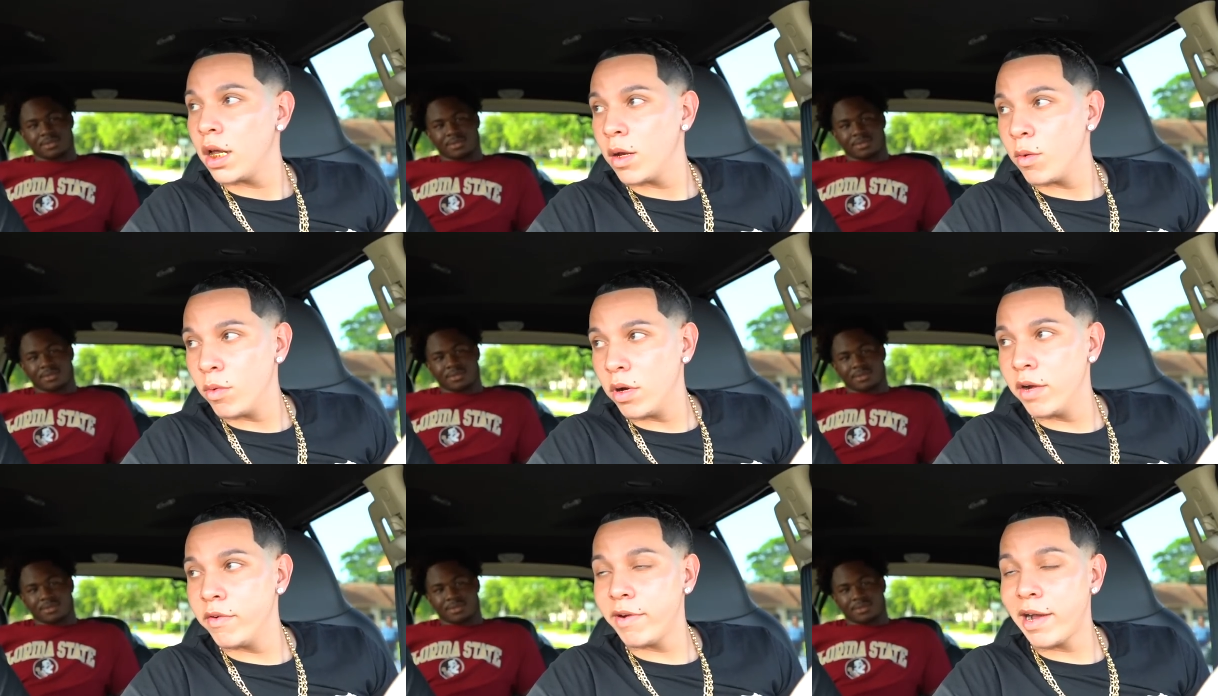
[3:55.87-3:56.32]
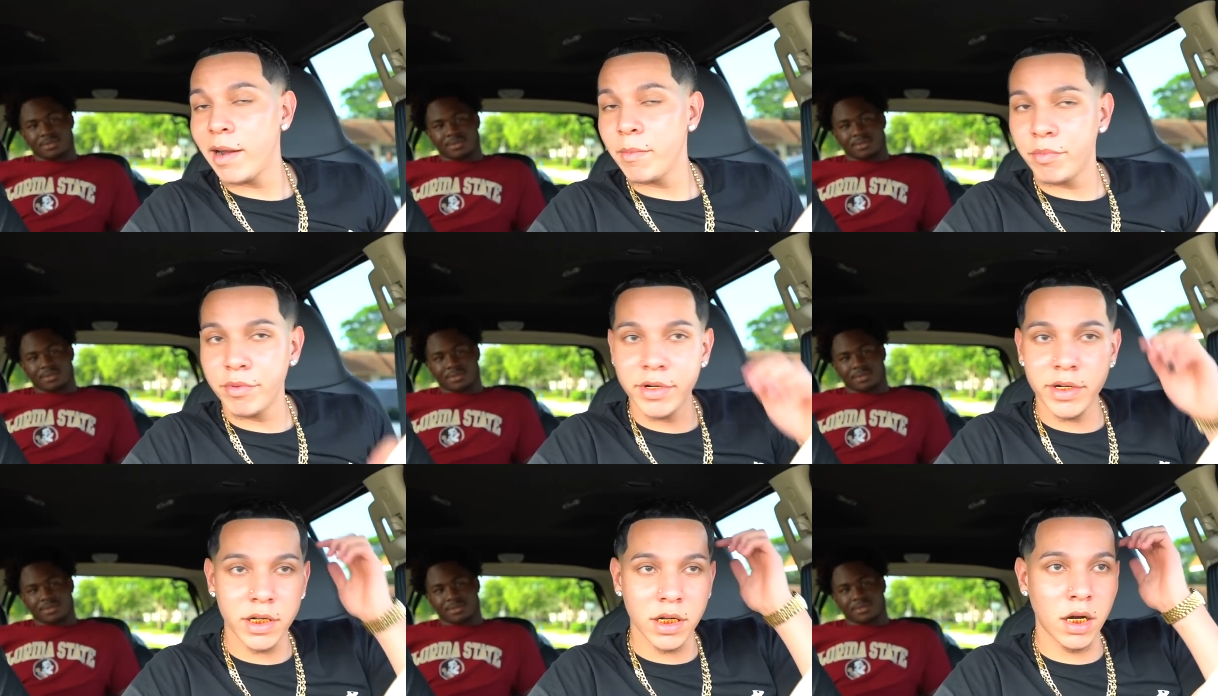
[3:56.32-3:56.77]
Speaker 1: Cream. Wherever I
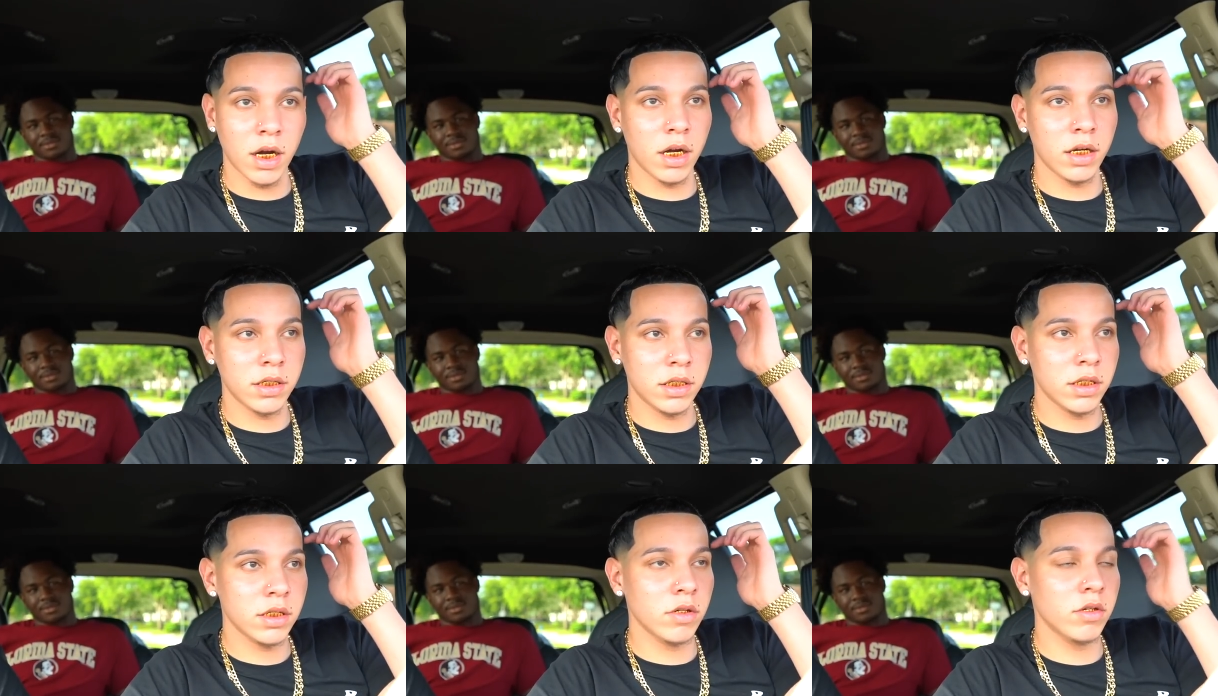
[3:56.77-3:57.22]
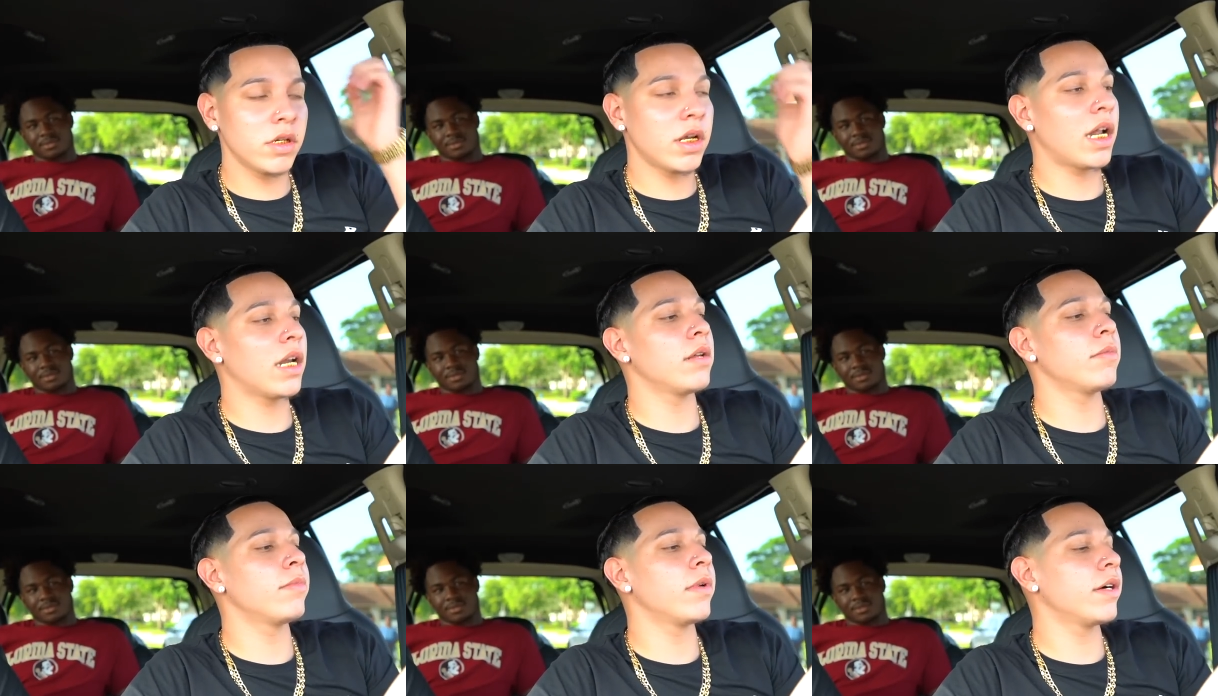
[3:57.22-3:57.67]
bring y'all, just know
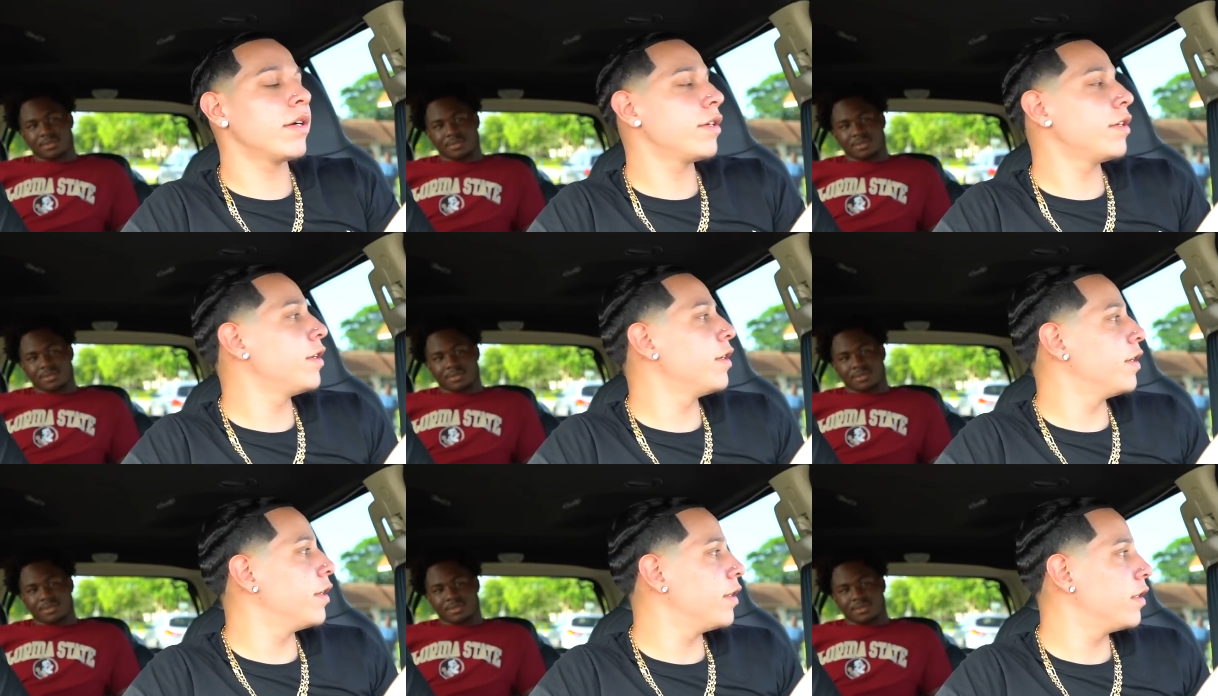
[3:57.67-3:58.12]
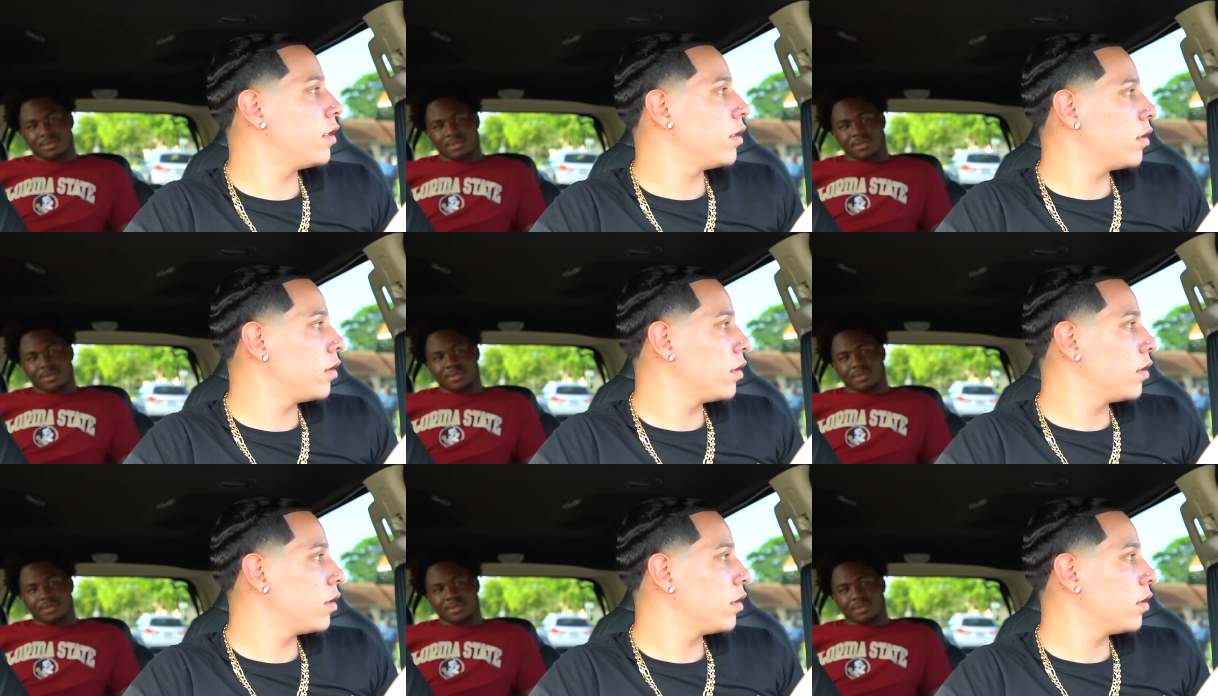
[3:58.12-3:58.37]
y'all in my hood.